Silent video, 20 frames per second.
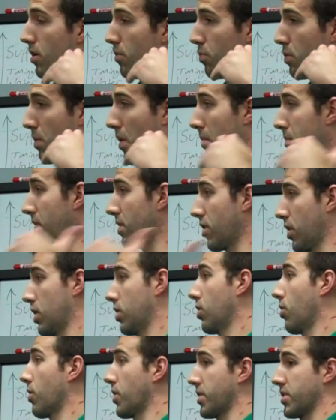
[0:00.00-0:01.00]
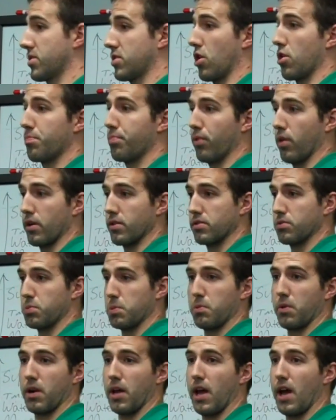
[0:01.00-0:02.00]
We want to be in a caloric surplus. We
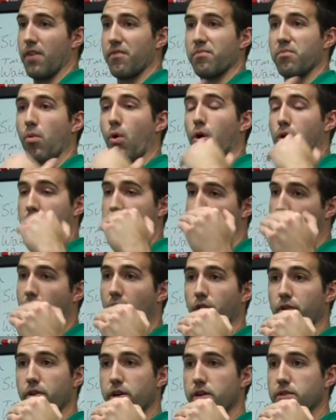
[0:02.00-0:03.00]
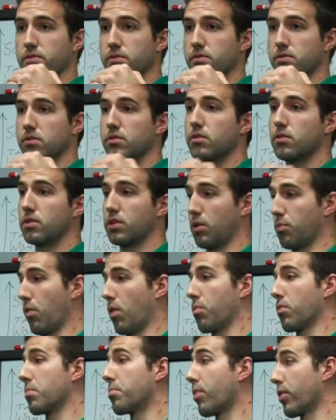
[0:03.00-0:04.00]
want to have more calories than
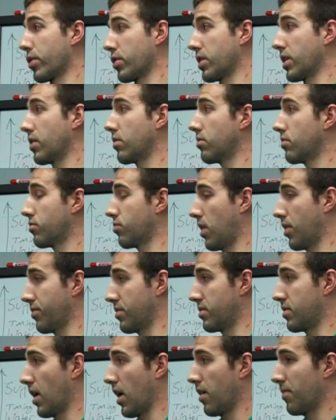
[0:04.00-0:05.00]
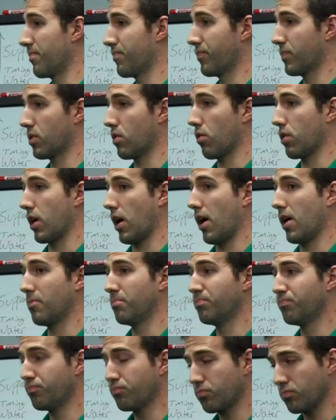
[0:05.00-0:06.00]
what we're burning throughout the day, okay?
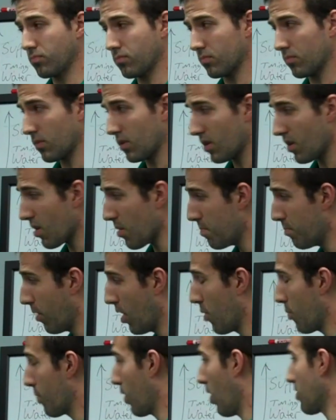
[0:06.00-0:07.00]
But we